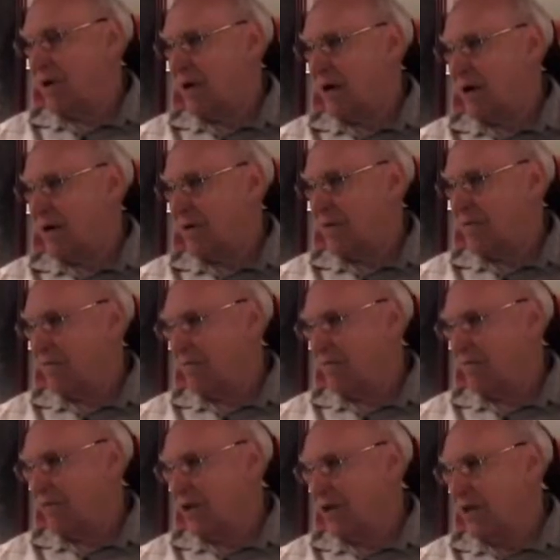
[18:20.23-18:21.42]
our
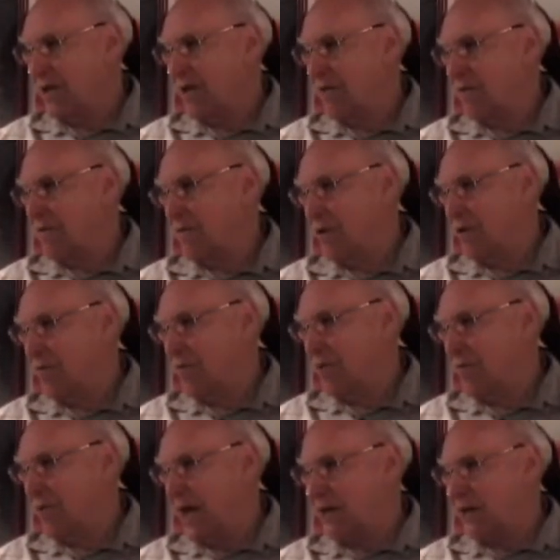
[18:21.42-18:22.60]
fleet would pull
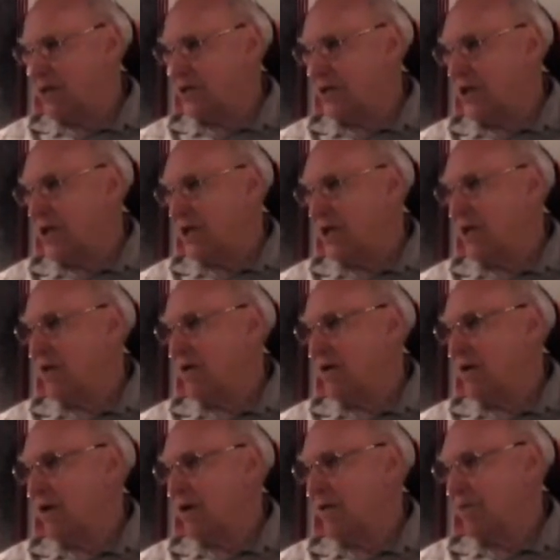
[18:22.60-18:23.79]
back to sea
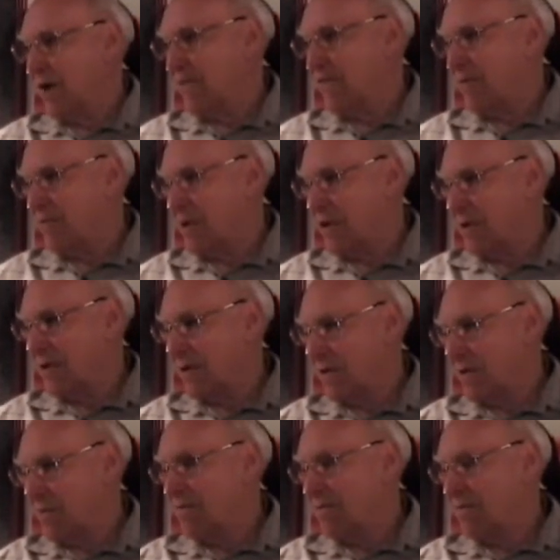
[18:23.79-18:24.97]
away from the
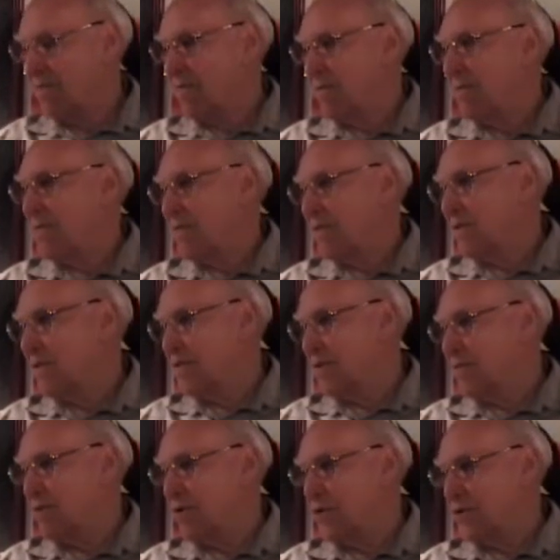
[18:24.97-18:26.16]
the
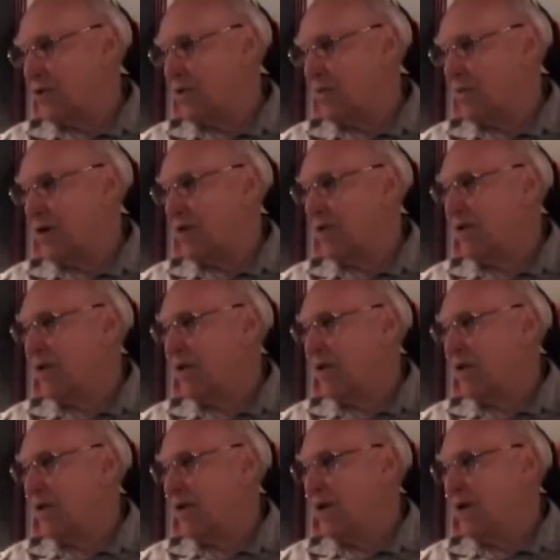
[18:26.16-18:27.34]
war zone there.
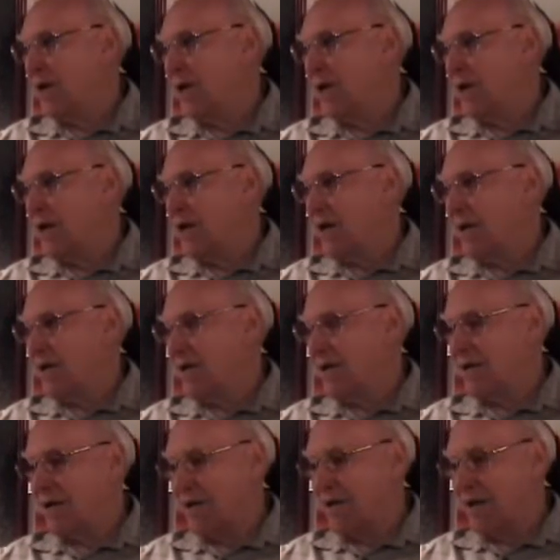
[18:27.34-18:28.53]
And
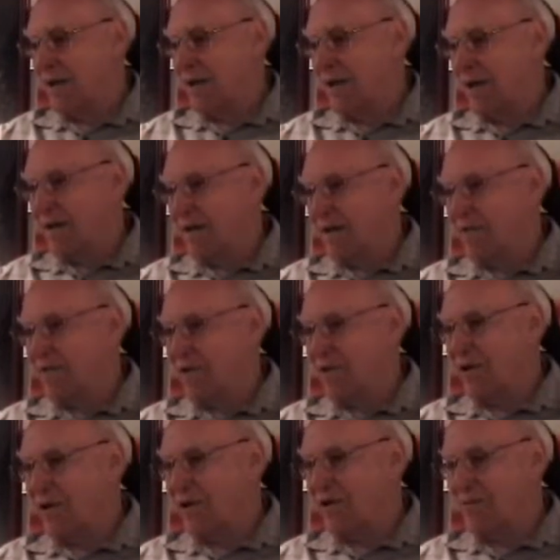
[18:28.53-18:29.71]
uh, the
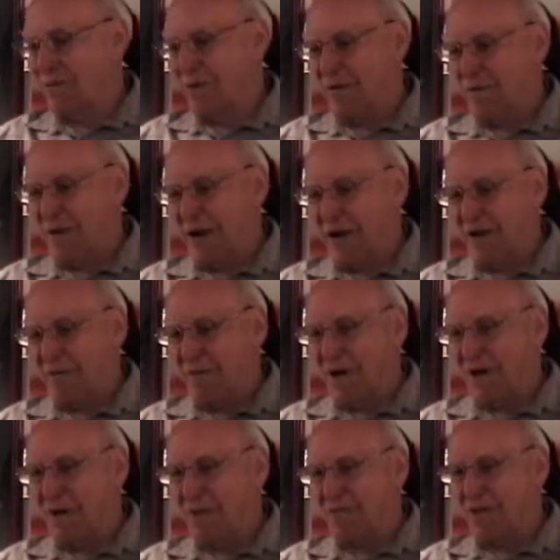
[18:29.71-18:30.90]
Marines would bet among
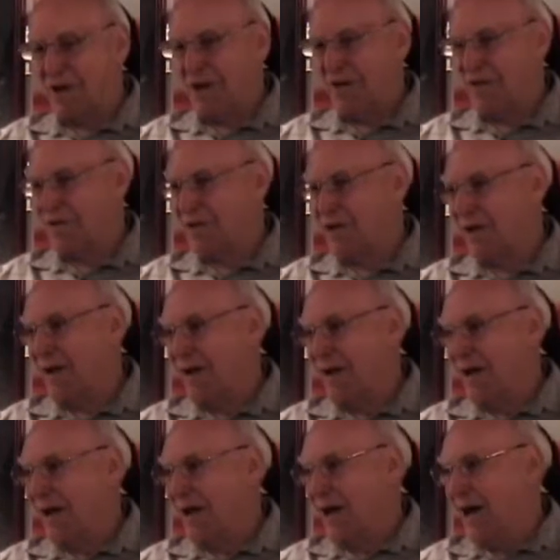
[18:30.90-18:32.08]
themselves
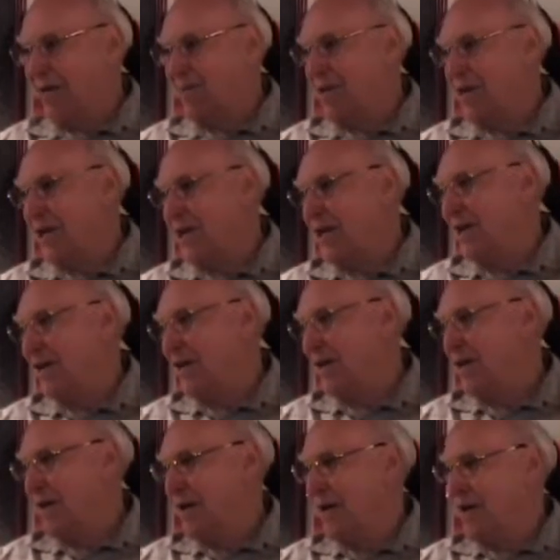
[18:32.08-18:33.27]
how many
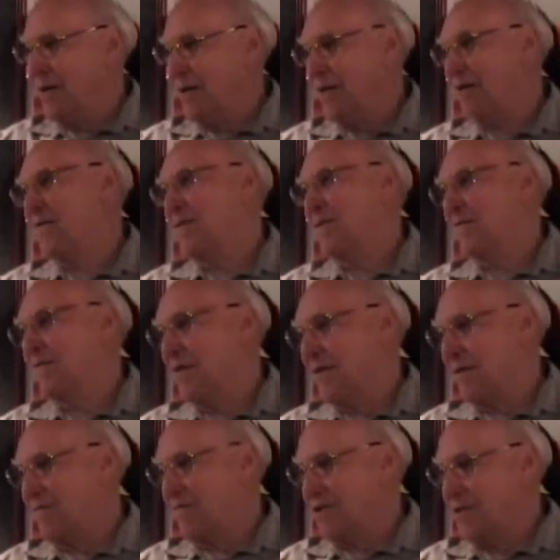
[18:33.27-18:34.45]

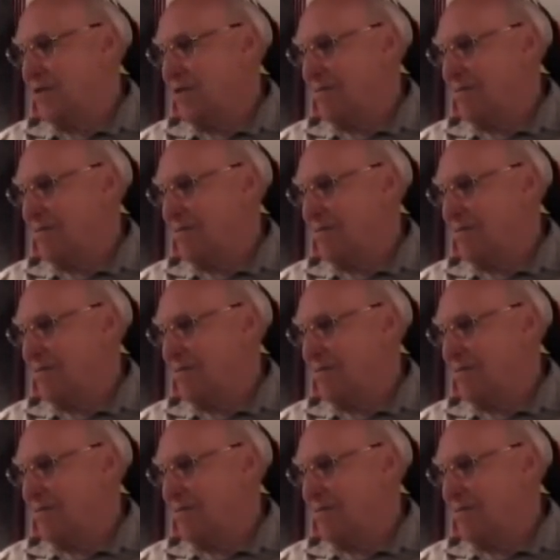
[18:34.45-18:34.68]
of the